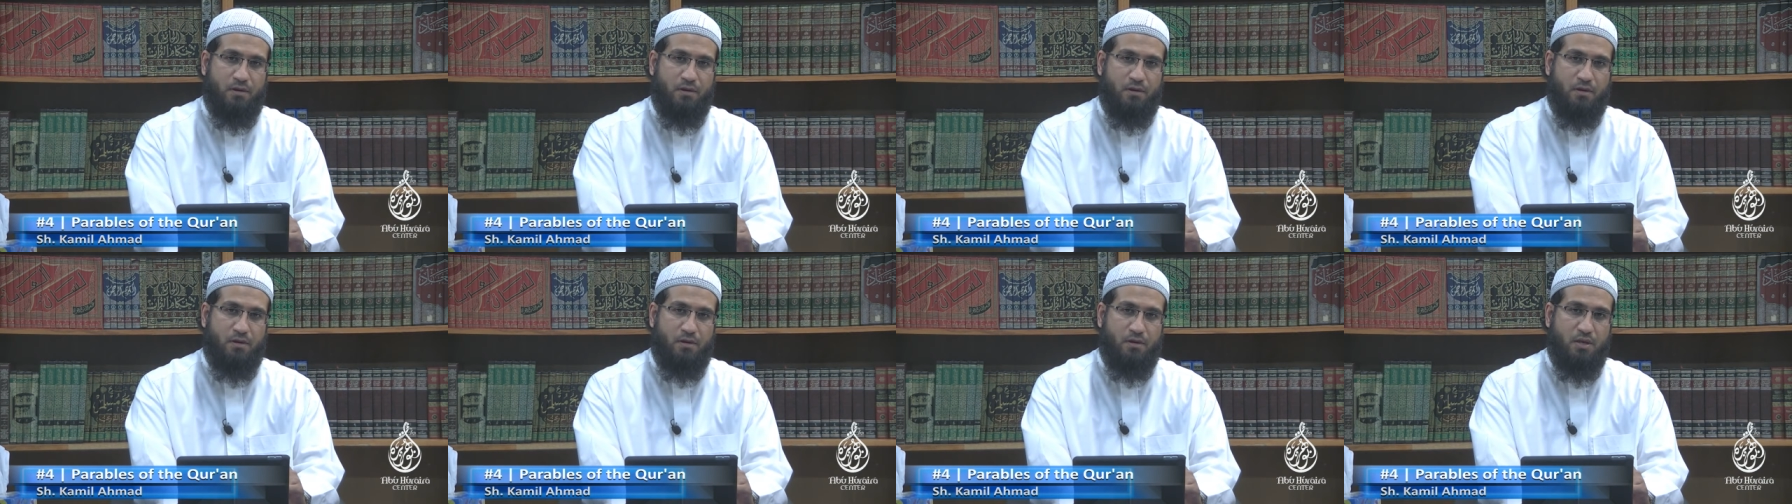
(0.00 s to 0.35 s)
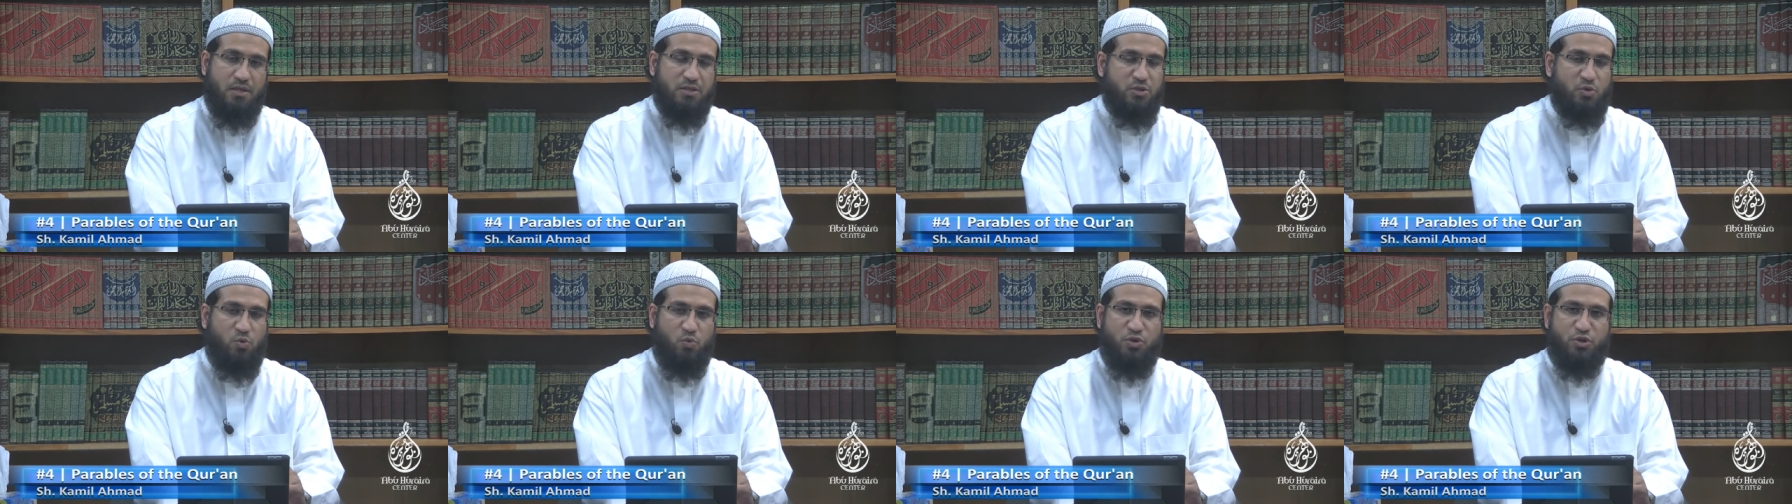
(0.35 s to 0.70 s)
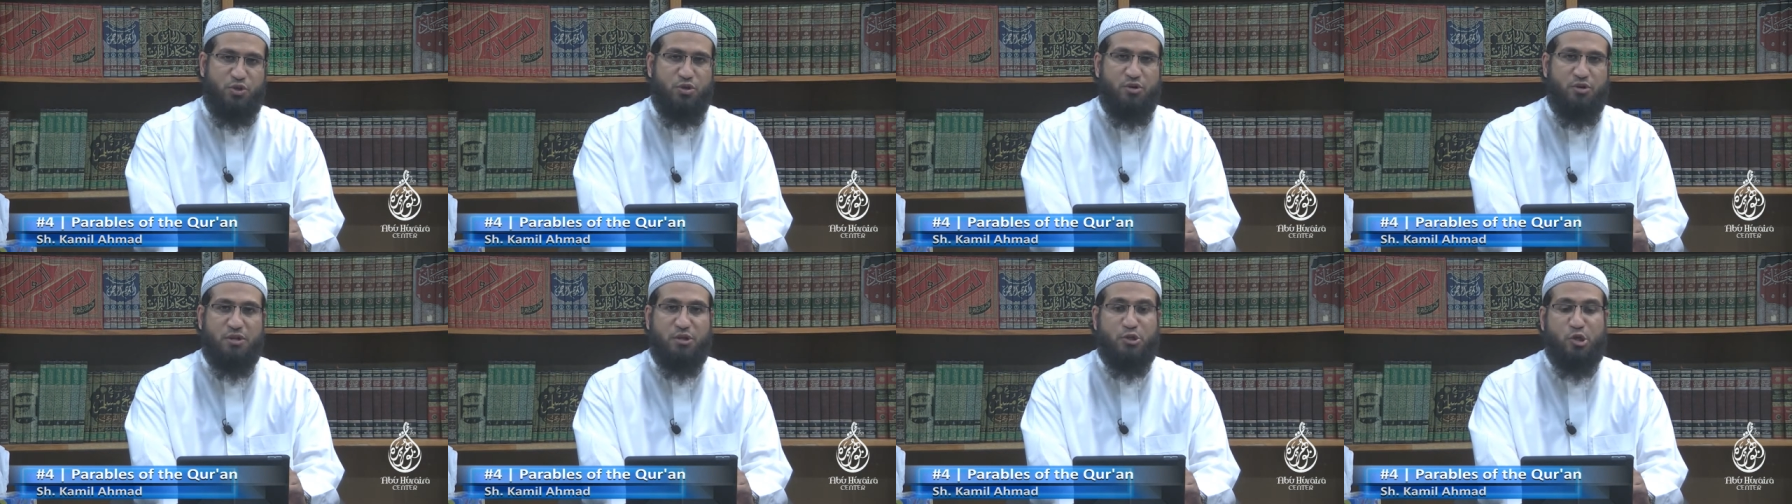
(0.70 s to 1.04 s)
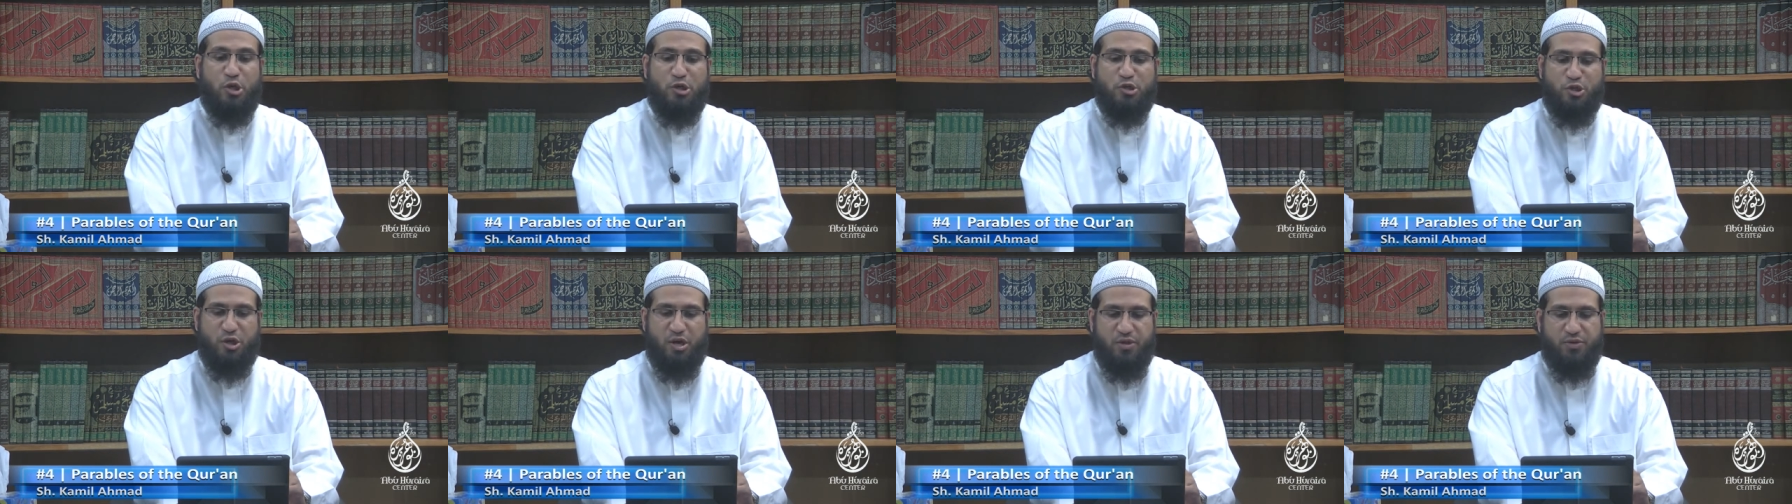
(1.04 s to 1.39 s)
And so we shouldn't
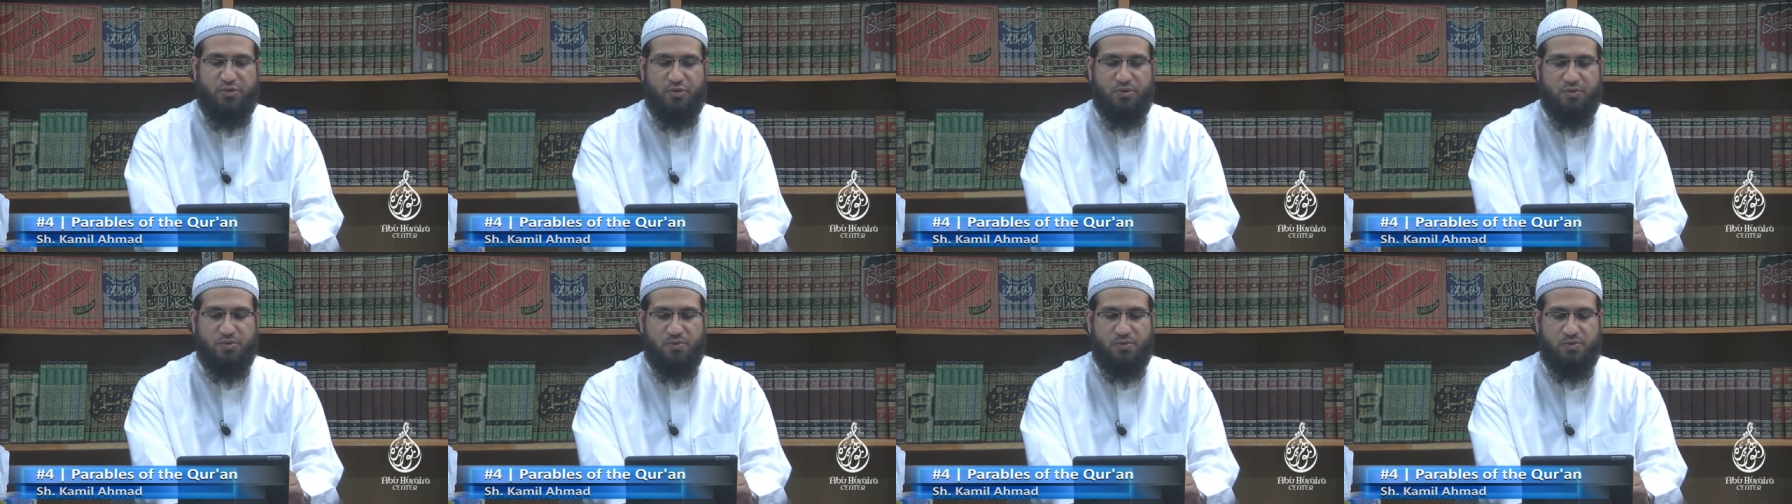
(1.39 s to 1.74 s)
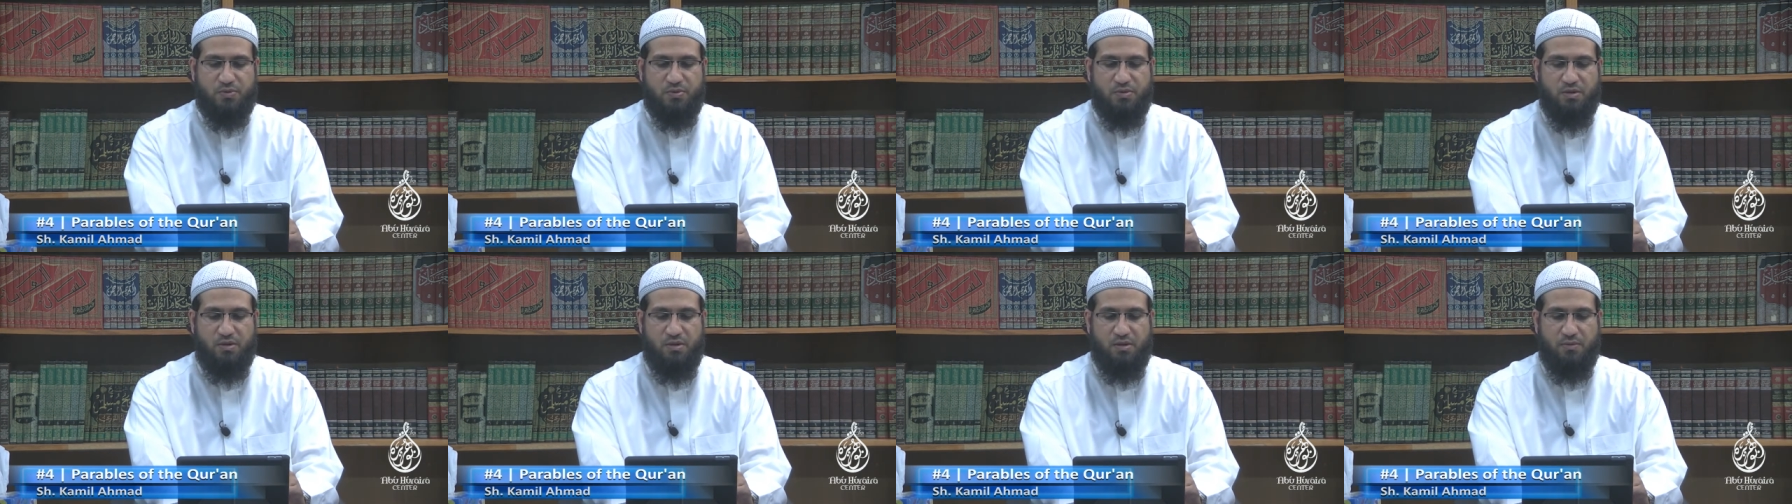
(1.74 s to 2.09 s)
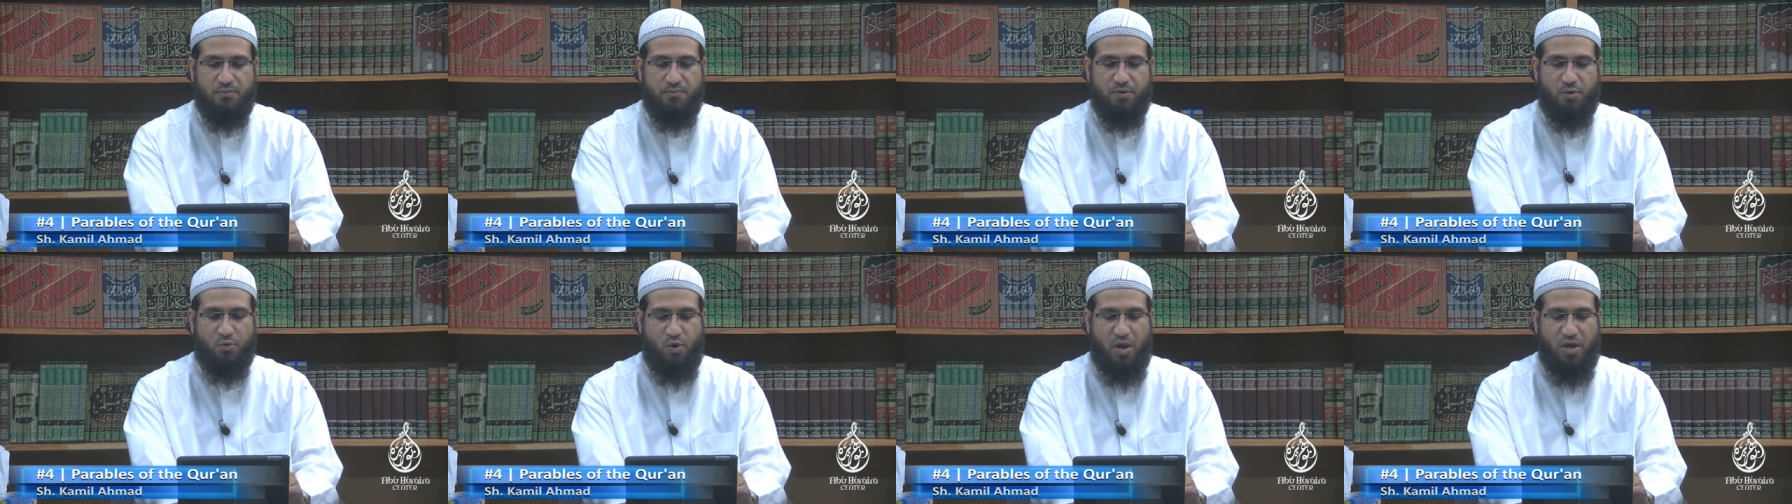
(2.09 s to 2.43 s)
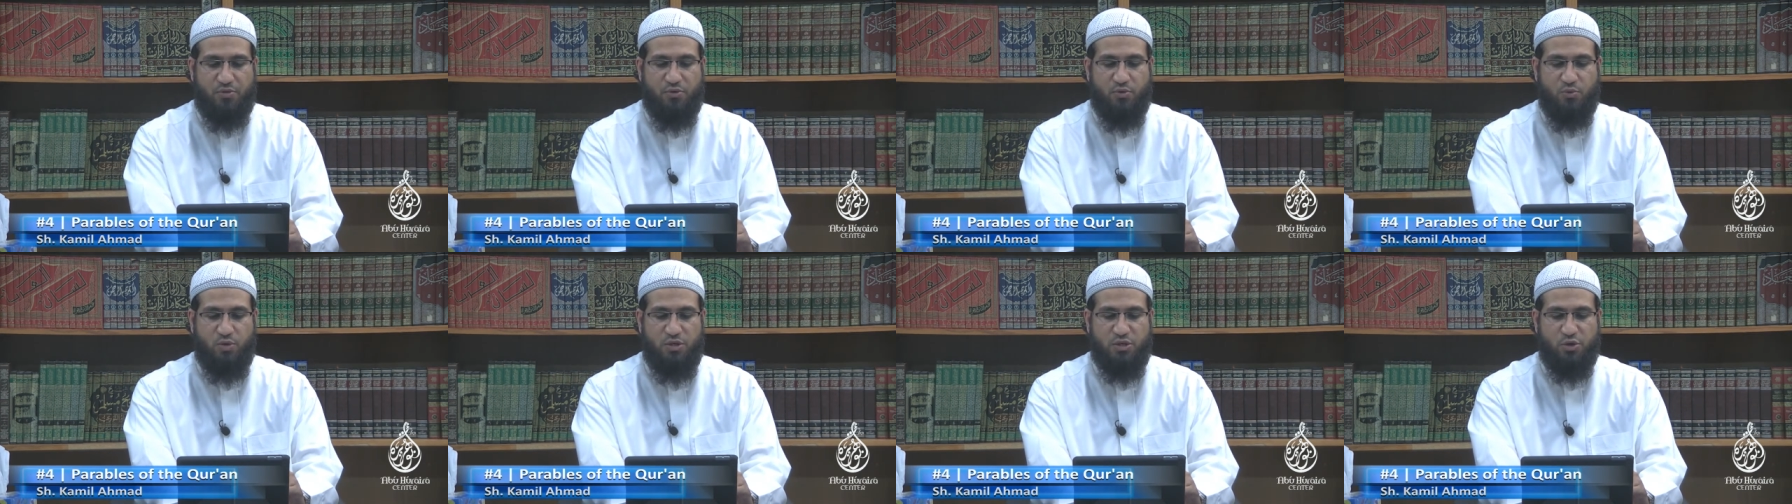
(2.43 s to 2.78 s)
judge others, but
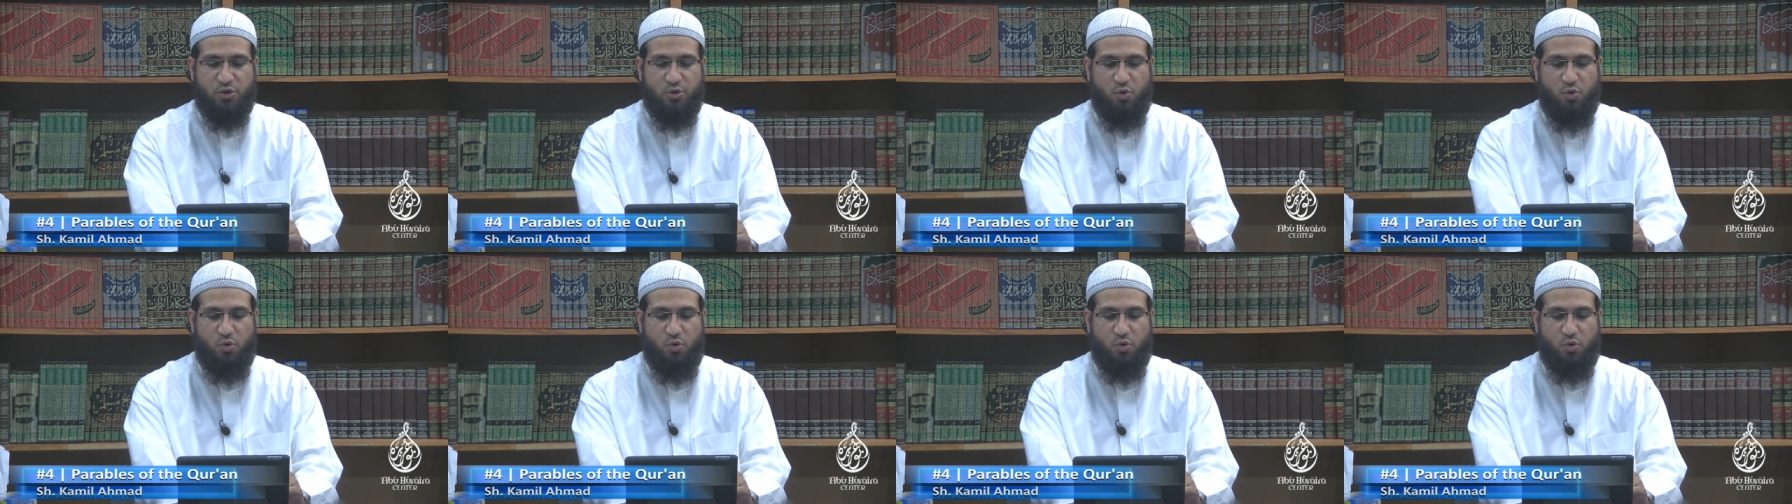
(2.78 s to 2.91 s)
rather we should